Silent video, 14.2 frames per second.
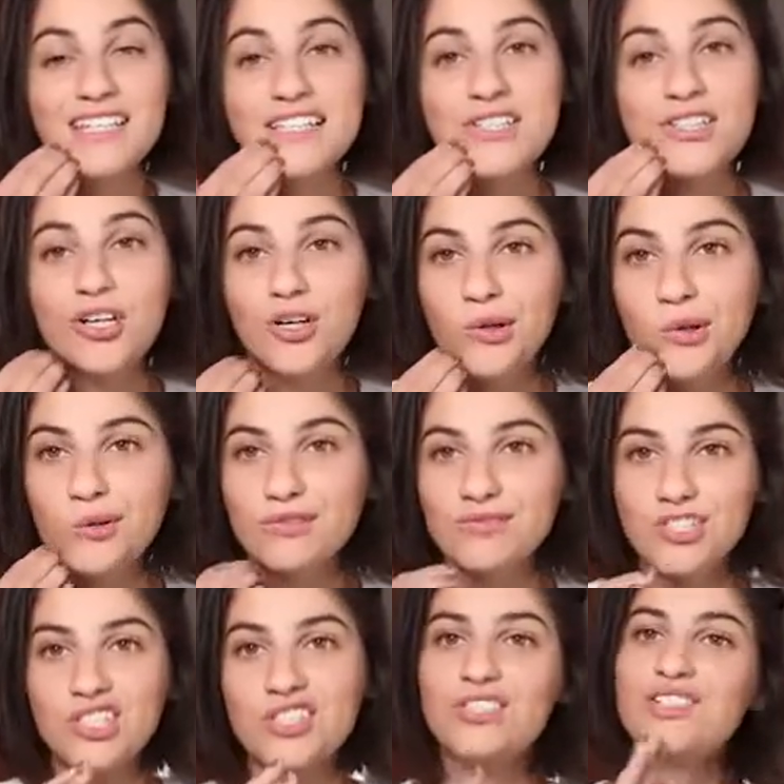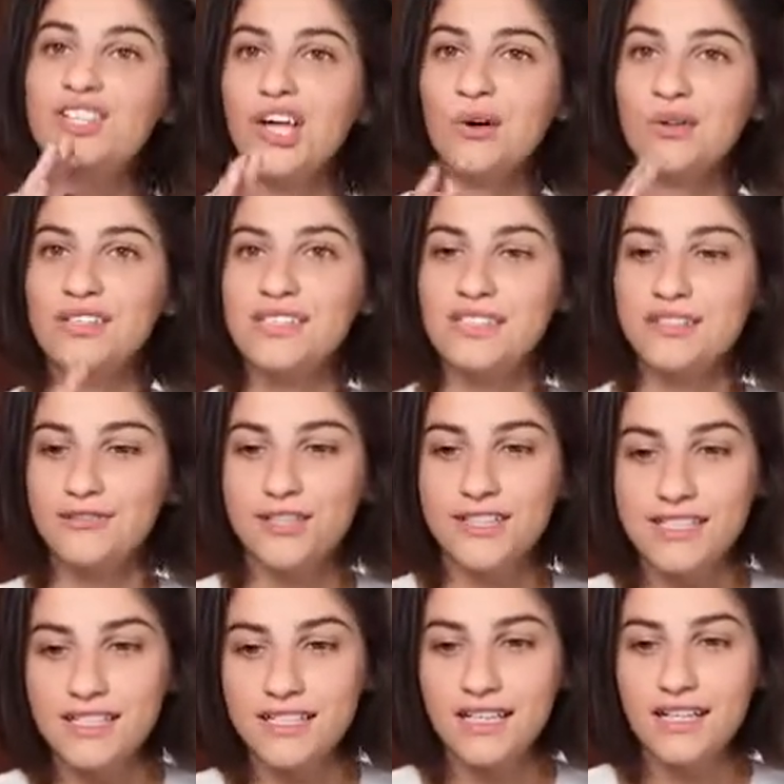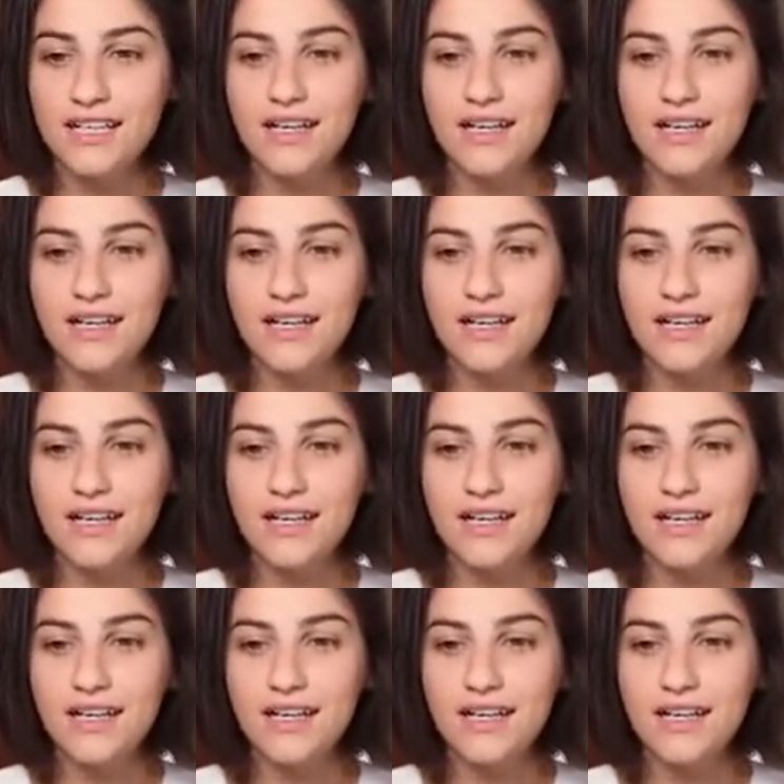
So just know this difference.